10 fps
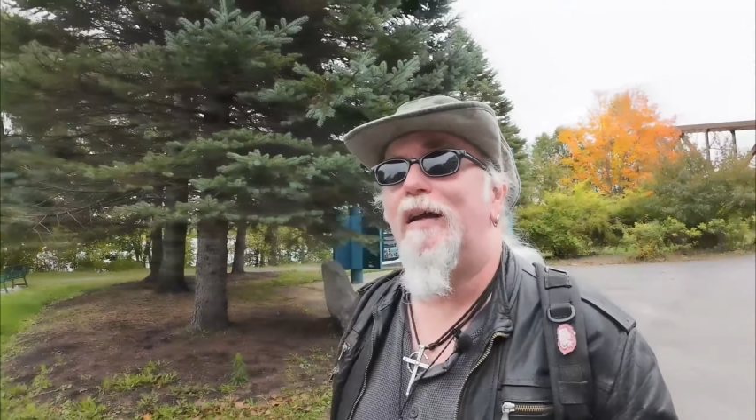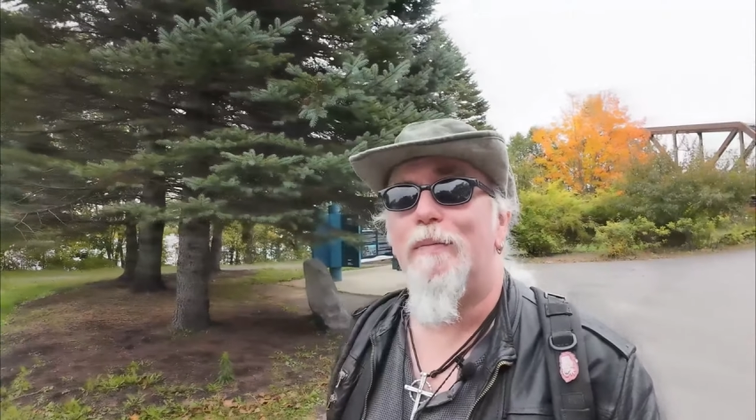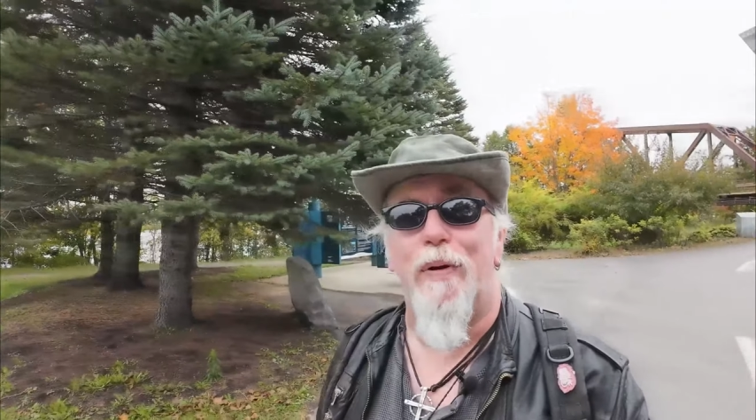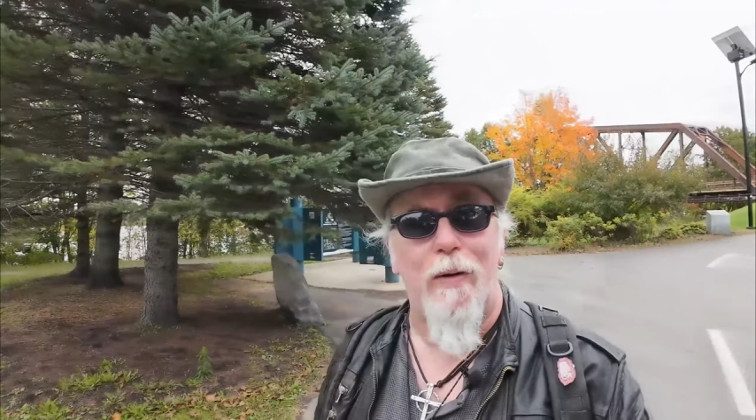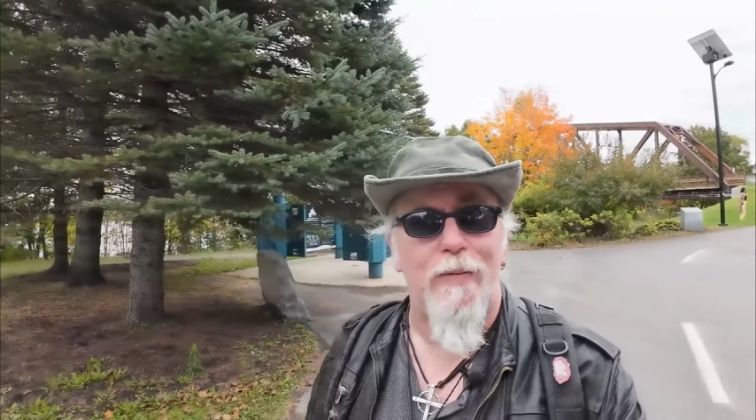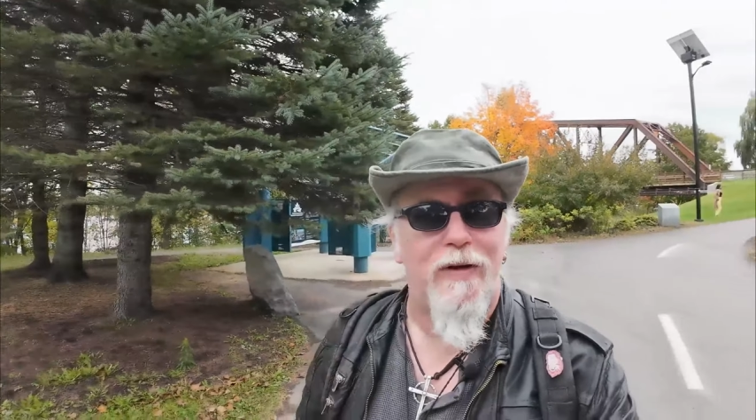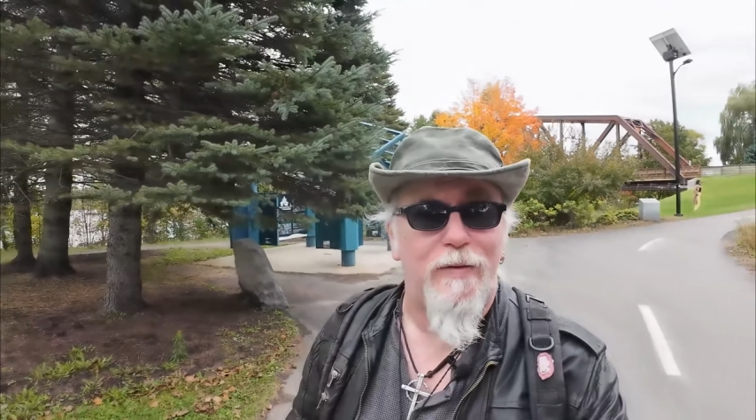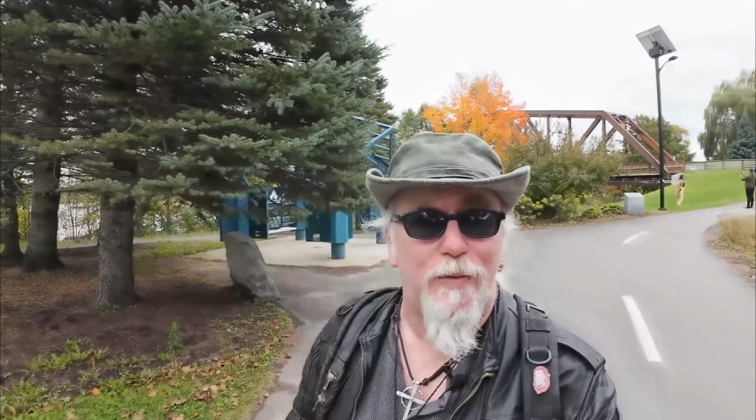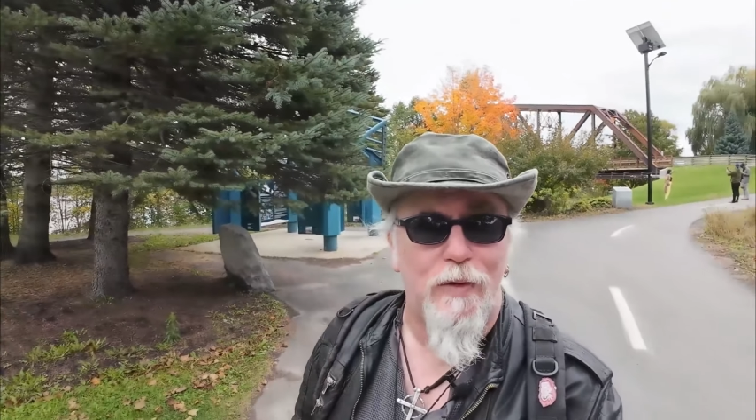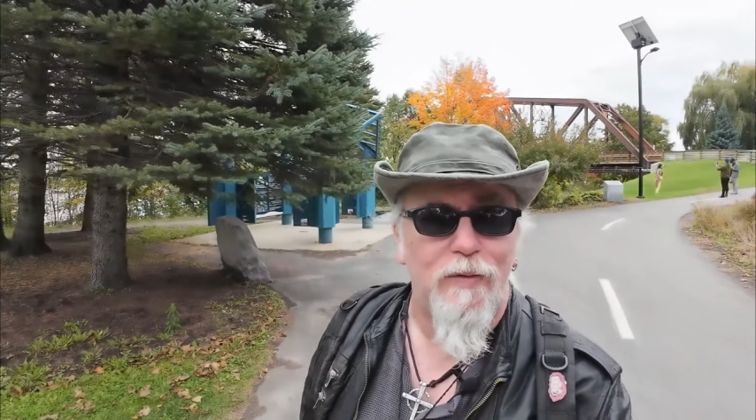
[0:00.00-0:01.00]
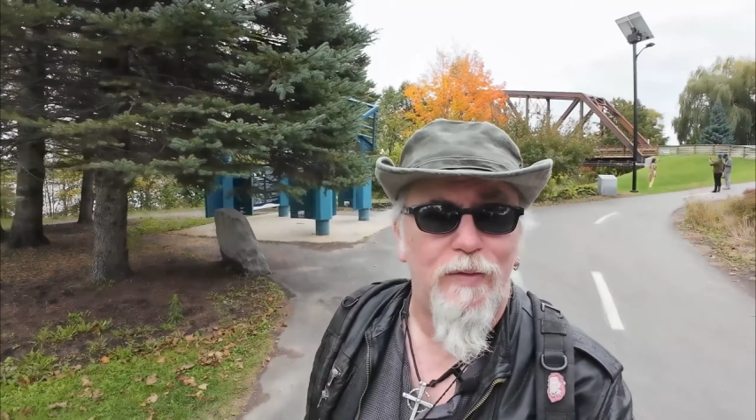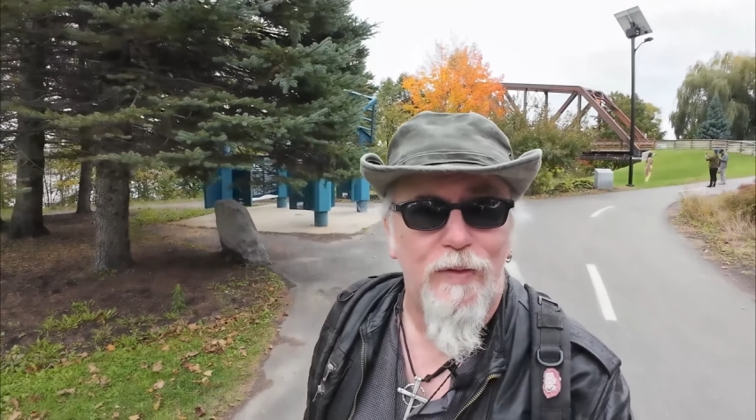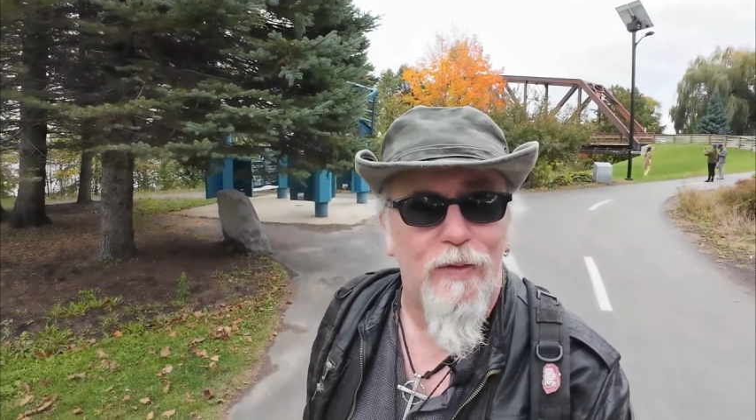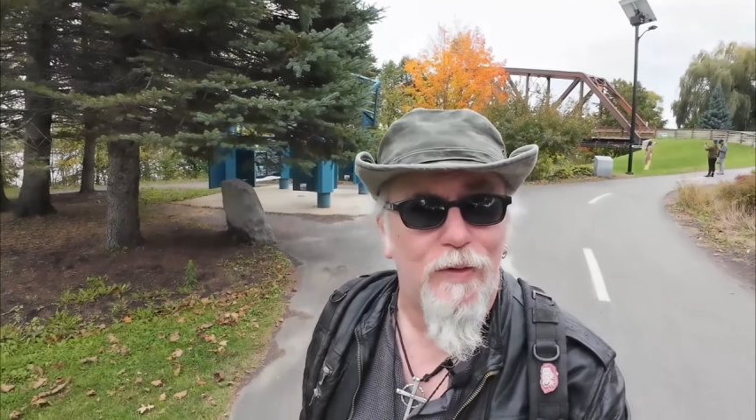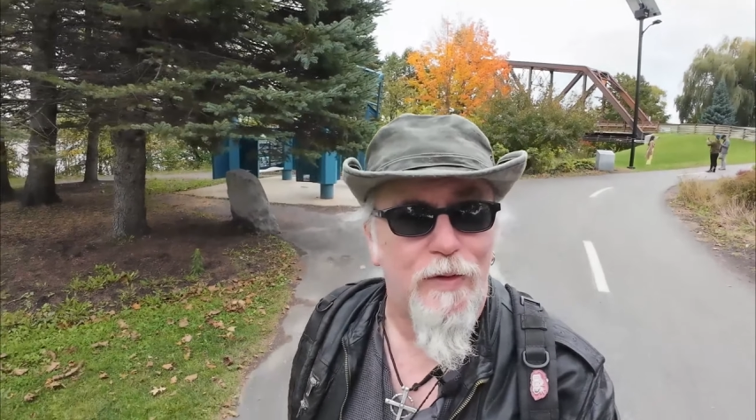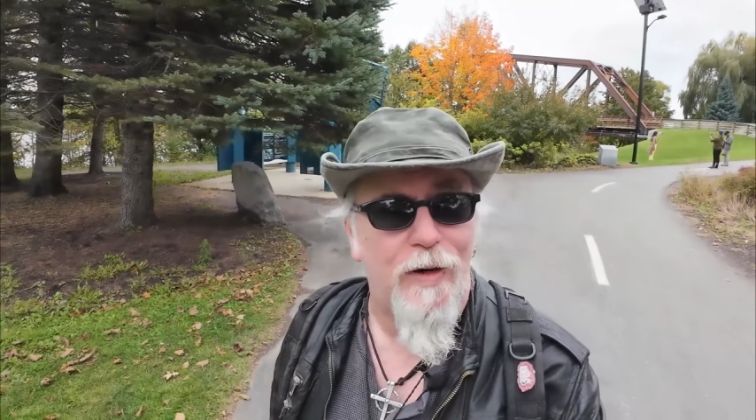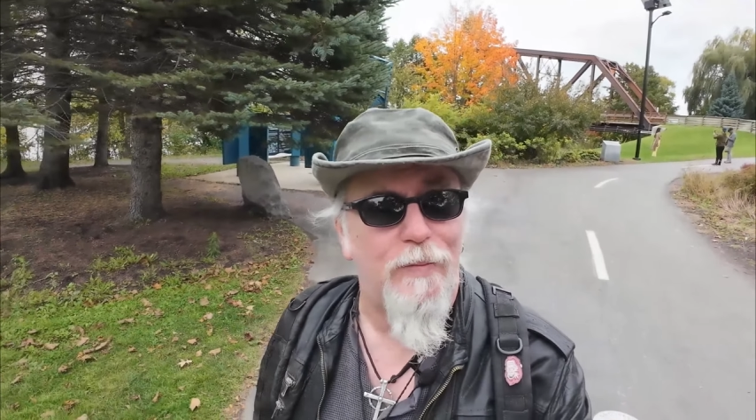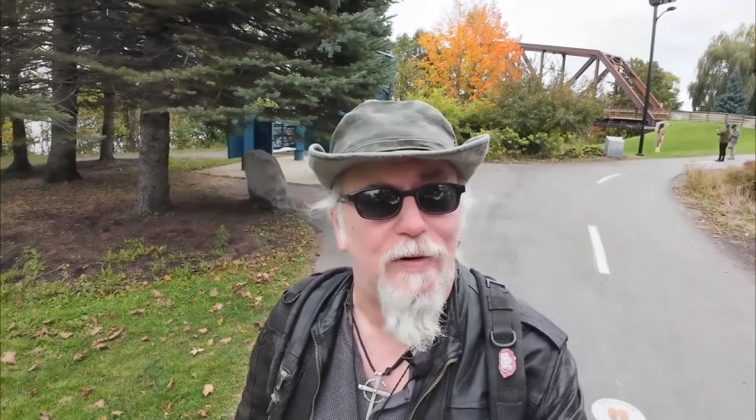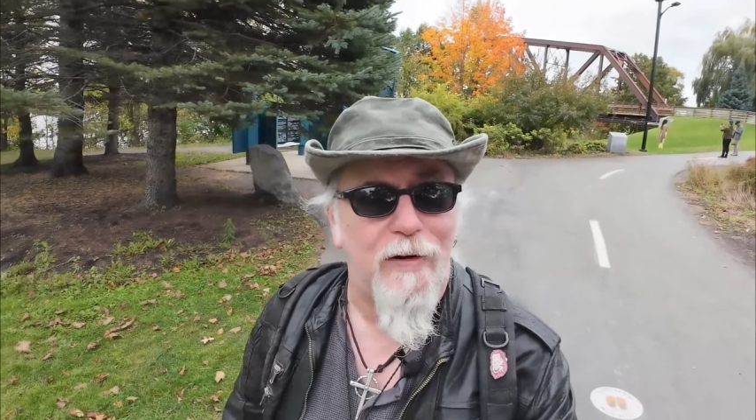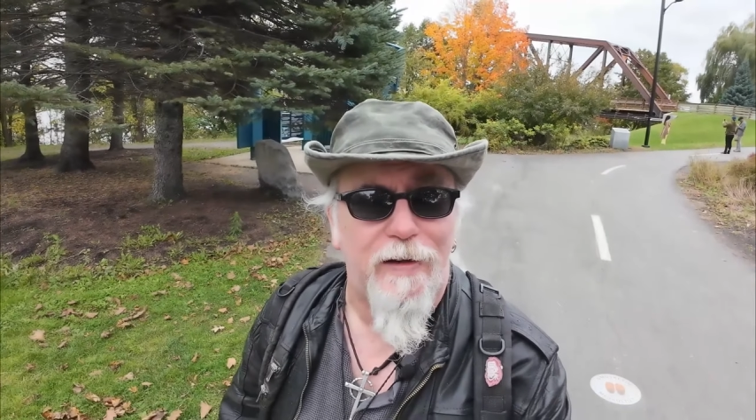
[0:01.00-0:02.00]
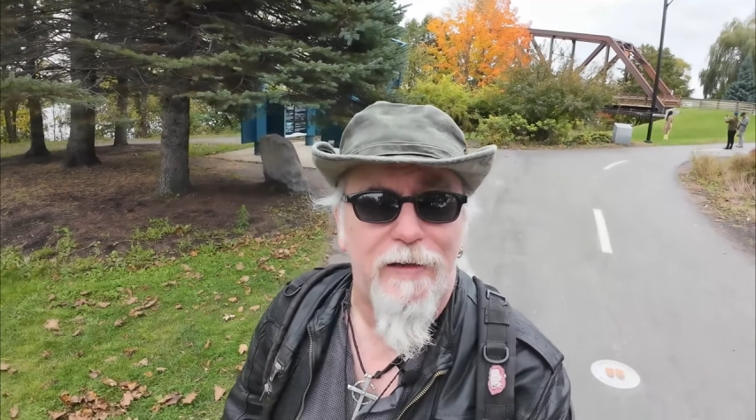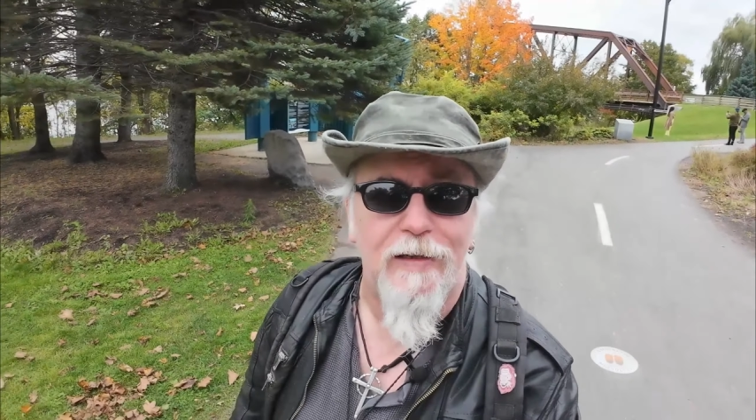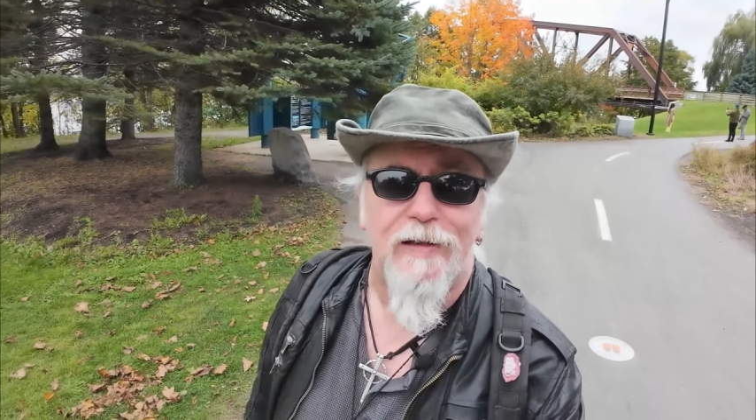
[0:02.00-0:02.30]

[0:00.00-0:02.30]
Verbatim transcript: a permanent move or temporary.